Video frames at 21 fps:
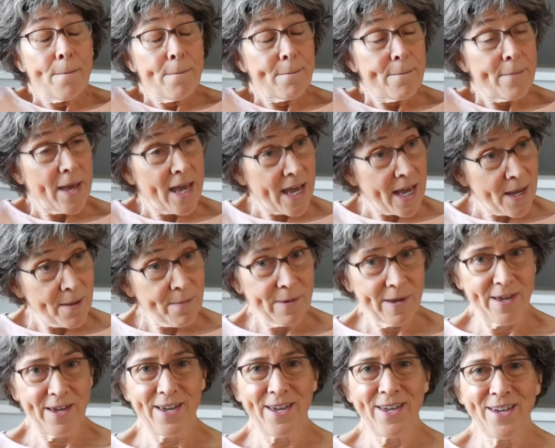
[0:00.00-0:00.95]

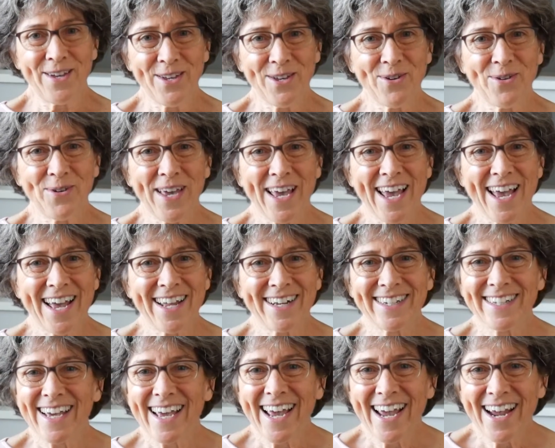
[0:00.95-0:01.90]
Maybe you
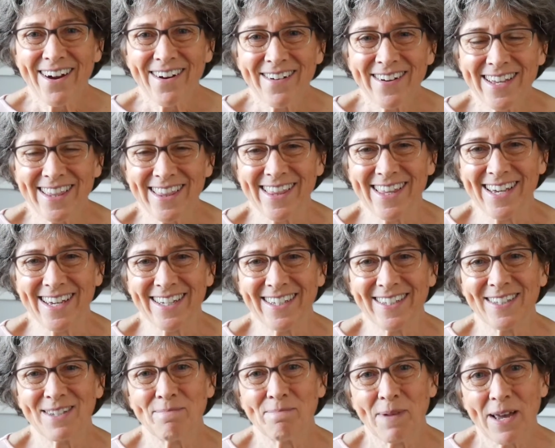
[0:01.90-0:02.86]
can't carry
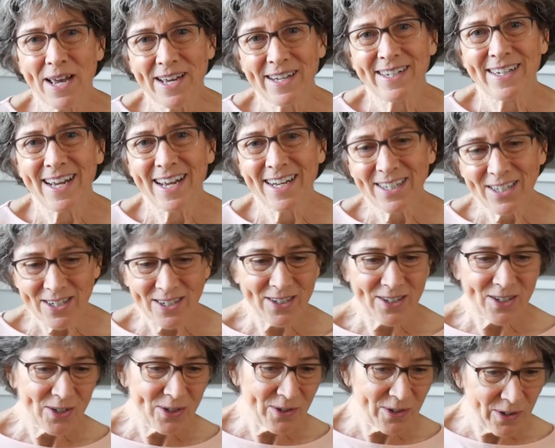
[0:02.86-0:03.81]
things and pay
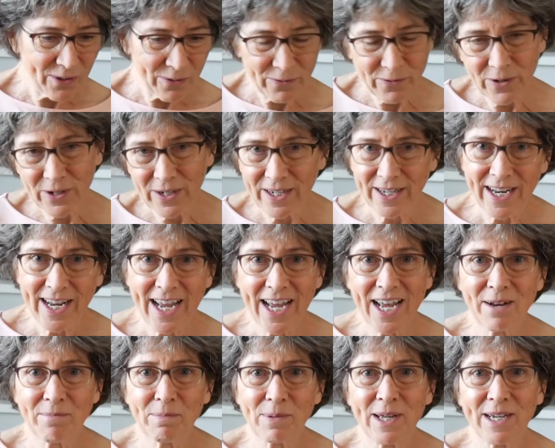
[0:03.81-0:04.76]
attention to your foot and
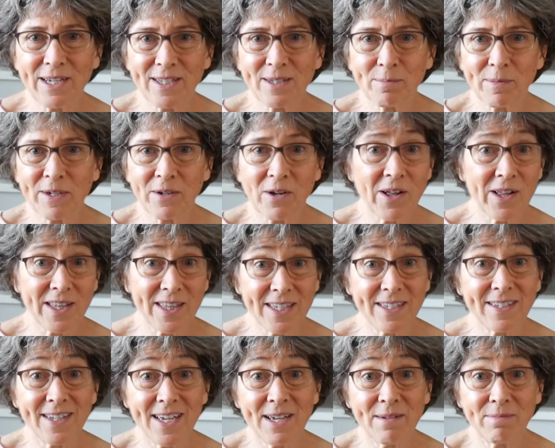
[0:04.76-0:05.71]
hand placement all at
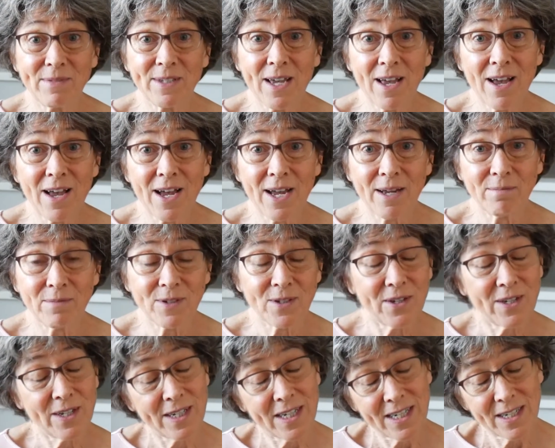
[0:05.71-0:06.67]
the same time,
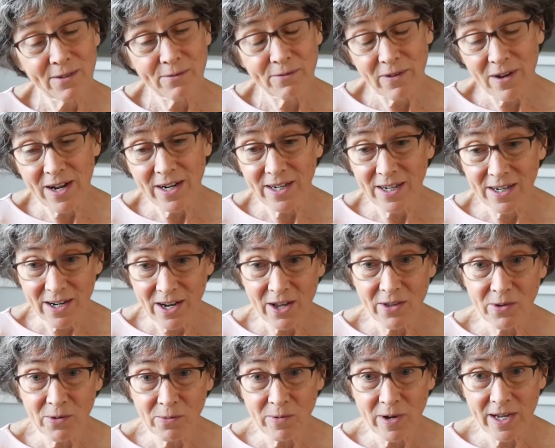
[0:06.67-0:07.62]
so you need to find
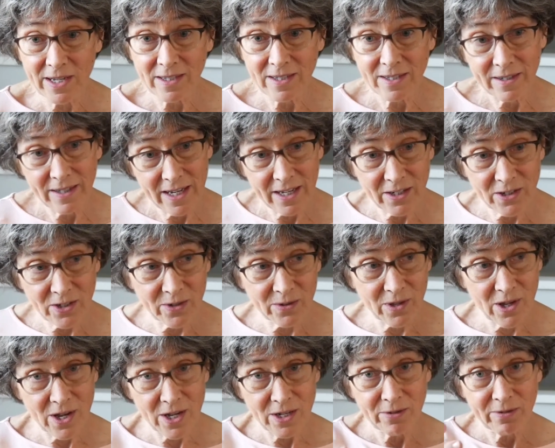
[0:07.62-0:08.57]
another way to get your
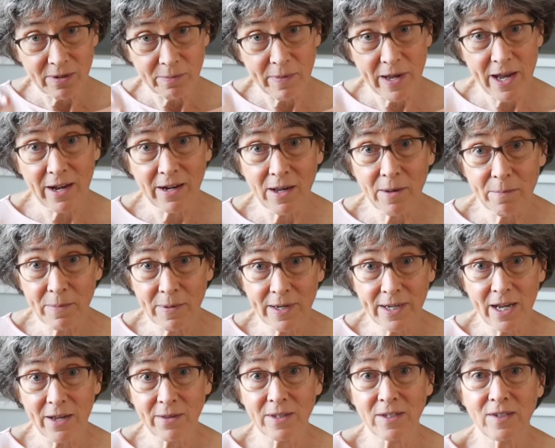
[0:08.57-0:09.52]
laundry back up and
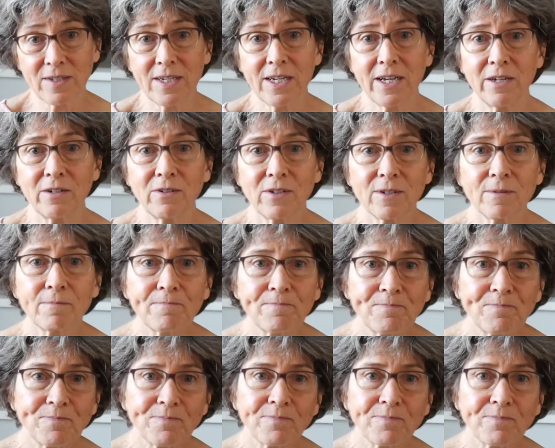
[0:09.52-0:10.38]
down the stairs.